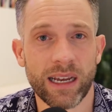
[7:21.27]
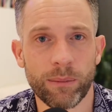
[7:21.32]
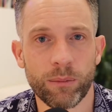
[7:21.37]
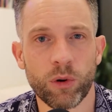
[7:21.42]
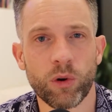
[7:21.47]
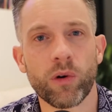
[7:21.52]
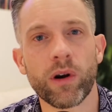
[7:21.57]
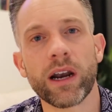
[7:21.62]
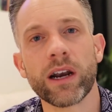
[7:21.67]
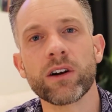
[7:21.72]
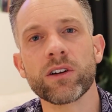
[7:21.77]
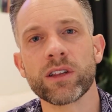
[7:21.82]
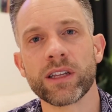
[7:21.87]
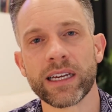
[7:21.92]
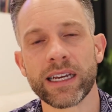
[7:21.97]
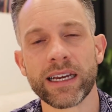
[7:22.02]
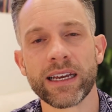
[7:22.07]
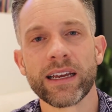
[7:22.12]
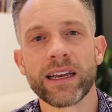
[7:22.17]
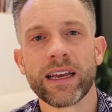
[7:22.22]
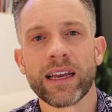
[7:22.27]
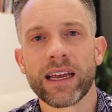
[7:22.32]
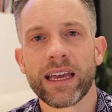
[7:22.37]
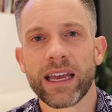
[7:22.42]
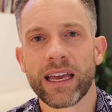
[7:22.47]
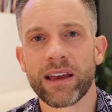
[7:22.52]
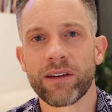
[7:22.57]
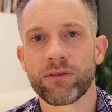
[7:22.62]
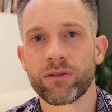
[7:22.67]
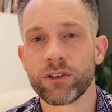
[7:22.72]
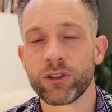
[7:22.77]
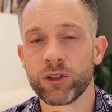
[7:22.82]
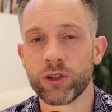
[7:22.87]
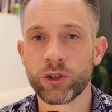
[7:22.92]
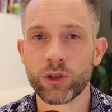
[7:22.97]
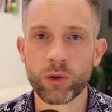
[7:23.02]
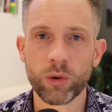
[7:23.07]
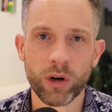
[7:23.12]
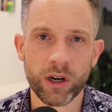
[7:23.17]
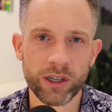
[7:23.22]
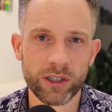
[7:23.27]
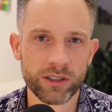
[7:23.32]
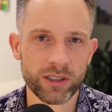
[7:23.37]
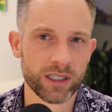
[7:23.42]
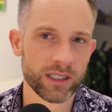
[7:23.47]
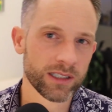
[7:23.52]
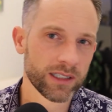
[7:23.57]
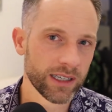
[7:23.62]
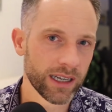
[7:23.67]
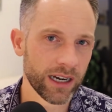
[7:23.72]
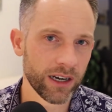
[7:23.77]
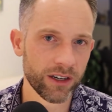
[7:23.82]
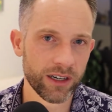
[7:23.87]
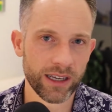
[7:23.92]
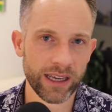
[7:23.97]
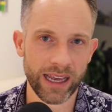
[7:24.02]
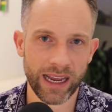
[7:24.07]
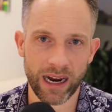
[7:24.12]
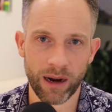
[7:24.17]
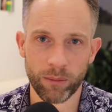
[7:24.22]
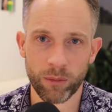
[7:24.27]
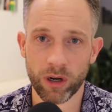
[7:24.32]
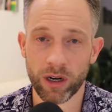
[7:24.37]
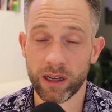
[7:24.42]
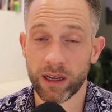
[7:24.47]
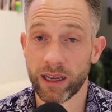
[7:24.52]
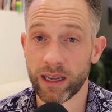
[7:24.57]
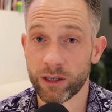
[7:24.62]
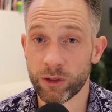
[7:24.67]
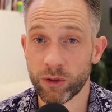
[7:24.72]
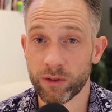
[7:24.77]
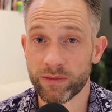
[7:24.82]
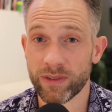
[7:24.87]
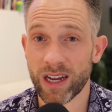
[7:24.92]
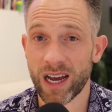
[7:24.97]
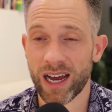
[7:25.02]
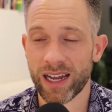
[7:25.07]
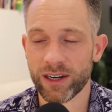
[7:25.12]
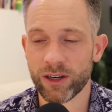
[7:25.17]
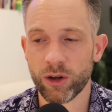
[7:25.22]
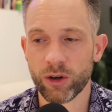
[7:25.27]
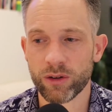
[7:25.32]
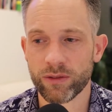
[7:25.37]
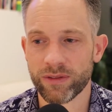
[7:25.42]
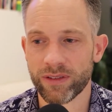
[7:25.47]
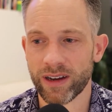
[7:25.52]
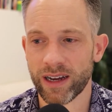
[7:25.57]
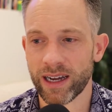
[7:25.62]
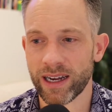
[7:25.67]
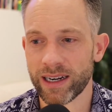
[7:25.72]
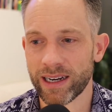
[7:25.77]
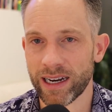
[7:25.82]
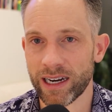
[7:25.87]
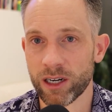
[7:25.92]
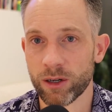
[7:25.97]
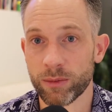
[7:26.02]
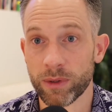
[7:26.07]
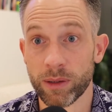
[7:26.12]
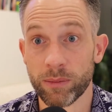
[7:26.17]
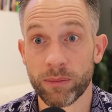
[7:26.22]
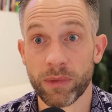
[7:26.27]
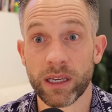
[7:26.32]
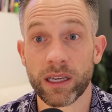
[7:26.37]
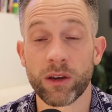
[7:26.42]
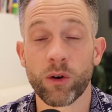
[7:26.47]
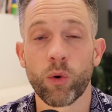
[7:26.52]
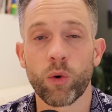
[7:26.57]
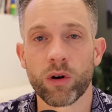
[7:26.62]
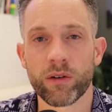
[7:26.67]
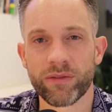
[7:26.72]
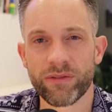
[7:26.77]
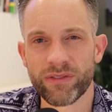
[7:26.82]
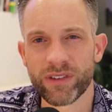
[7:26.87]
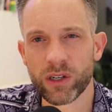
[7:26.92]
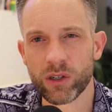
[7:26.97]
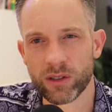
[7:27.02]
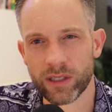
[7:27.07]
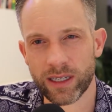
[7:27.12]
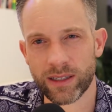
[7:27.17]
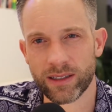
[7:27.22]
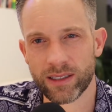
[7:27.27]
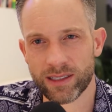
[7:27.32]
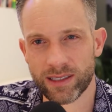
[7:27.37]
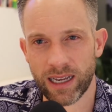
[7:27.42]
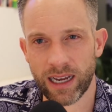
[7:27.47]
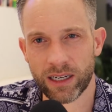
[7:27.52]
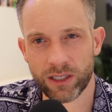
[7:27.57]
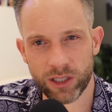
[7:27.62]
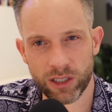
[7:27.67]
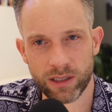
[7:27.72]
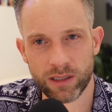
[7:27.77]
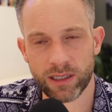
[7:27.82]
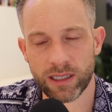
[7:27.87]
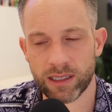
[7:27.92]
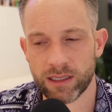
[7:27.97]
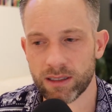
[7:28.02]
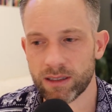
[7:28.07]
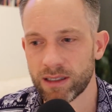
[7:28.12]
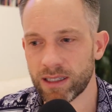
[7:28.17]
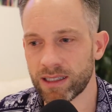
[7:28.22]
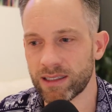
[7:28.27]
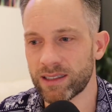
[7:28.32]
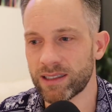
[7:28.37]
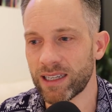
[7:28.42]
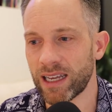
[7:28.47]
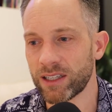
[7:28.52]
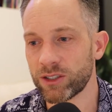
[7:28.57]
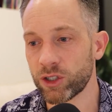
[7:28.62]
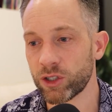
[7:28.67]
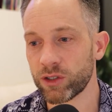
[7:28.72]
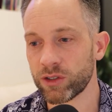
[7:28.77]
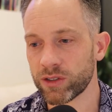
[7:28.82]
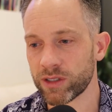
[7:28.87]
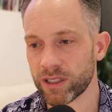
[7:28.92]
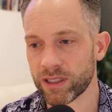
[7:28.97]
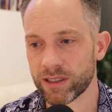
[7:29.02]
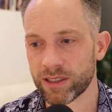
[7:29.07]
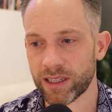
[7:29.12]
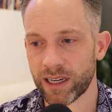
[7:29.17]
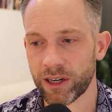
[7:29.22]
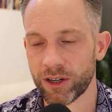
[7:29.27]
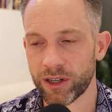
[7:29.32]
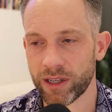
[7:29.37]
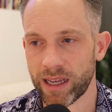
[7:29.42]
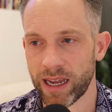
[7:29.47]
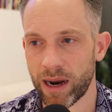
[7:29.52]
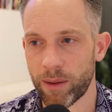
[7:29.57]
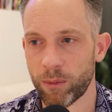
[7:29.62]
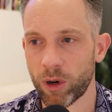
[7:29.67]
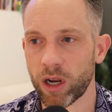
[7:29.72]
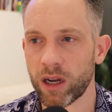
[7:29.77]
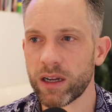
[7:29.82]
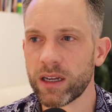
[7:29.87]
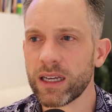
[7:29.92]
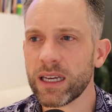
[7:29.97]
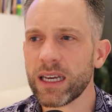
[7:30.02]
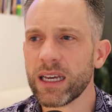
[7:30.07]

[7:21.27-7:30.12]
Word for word: temporarily if you are using a security camera and you have not notified Airbnb or filled in the section that, that says you're using a security camera.